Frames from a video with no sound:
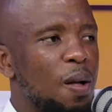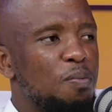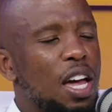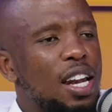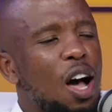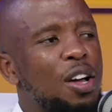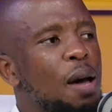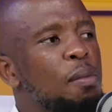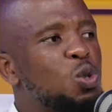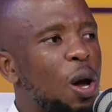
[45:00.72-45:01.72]
And now it
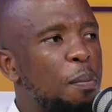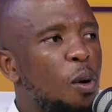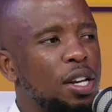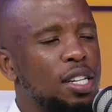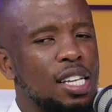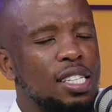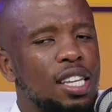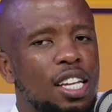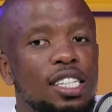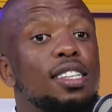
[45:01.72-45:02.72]
comes to a point, they
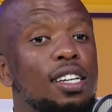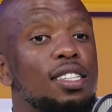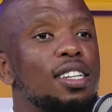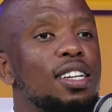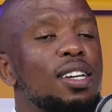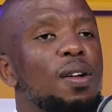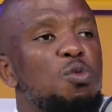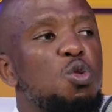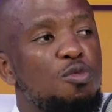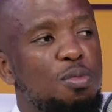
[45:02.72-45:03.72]
say, Jesus,
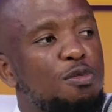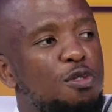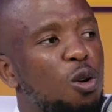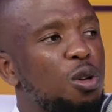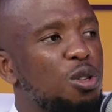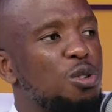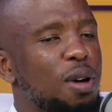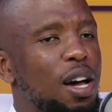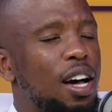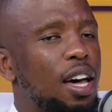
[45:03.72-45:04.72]
we've been following you,
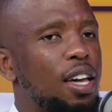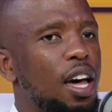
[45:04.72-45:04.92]
my guy.